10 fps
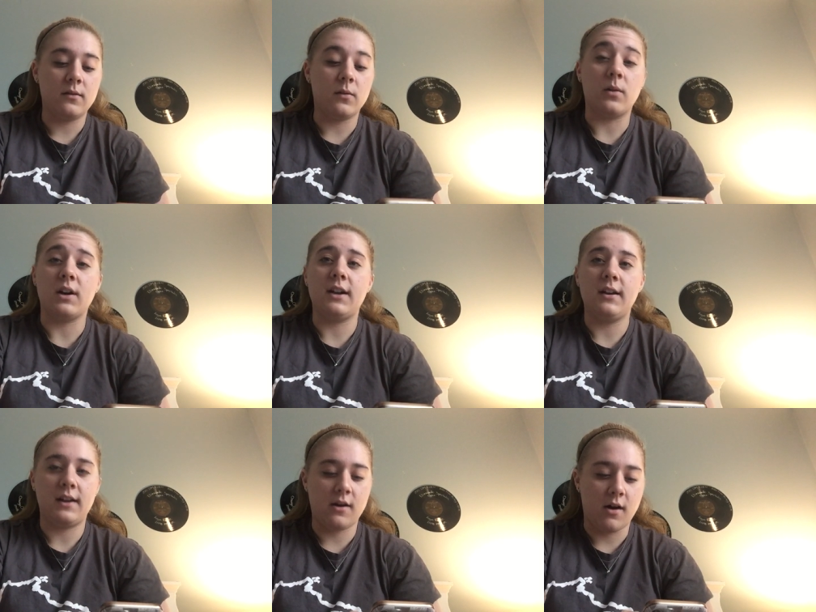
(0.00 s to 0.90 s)
Lord,
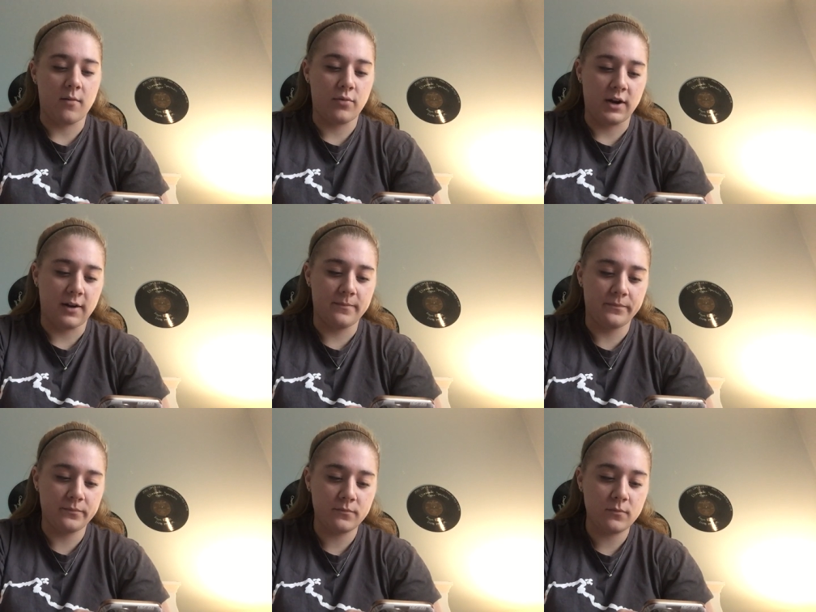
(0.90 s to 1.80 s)
hear our prayer.
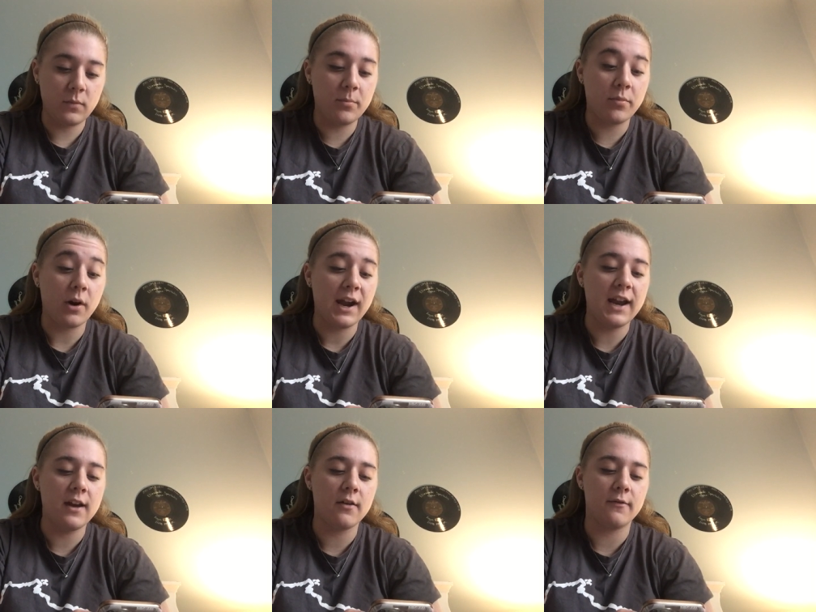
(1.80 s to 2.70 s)
We
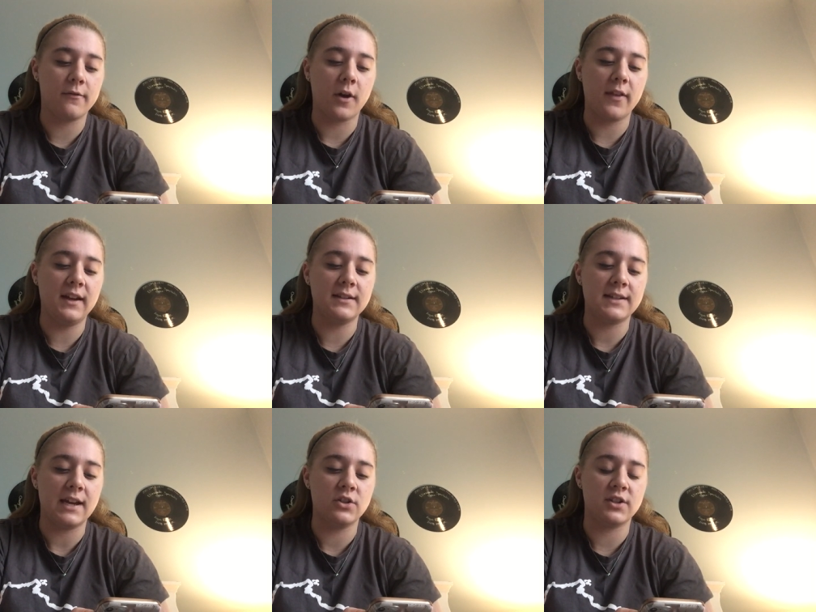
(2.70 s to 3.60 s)
pray for all the
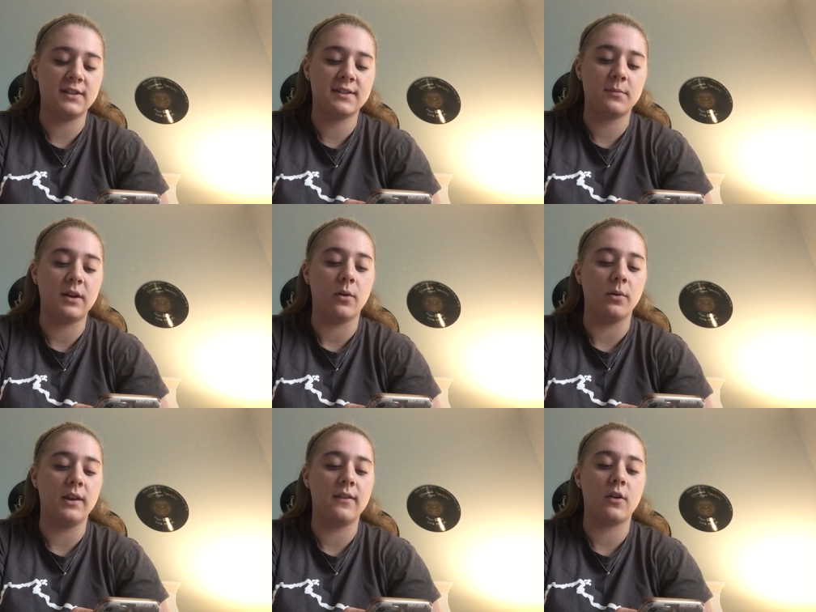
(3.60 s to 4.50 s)
intentions we
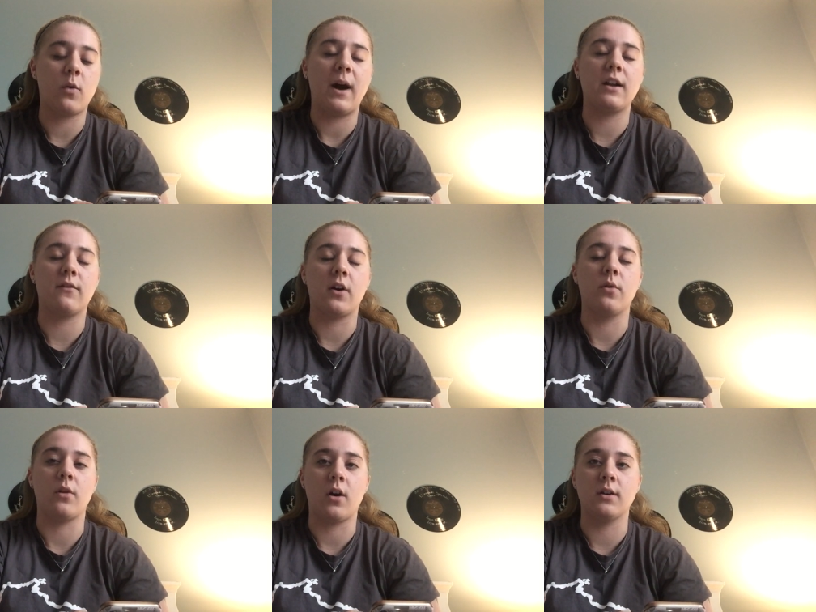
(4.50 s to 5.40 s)
hold in the quiet of our
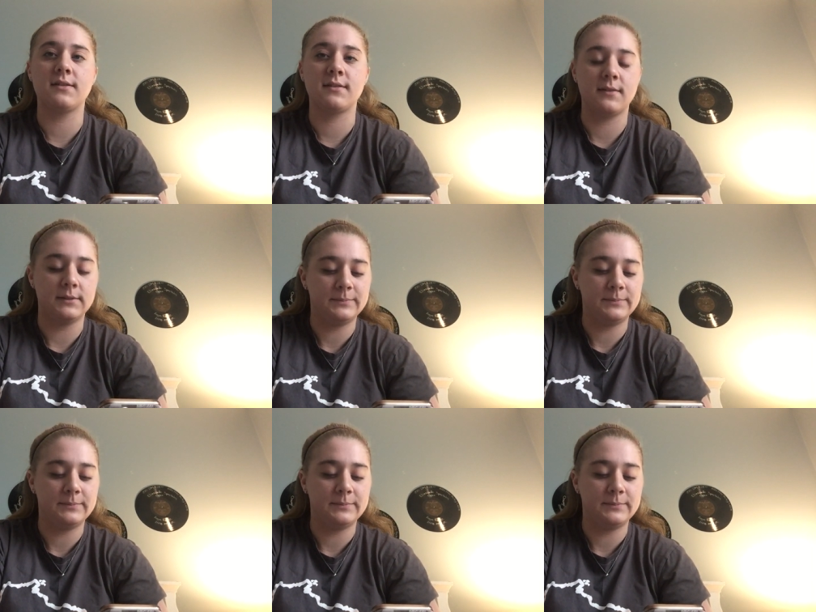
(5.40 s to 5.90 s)
own hearts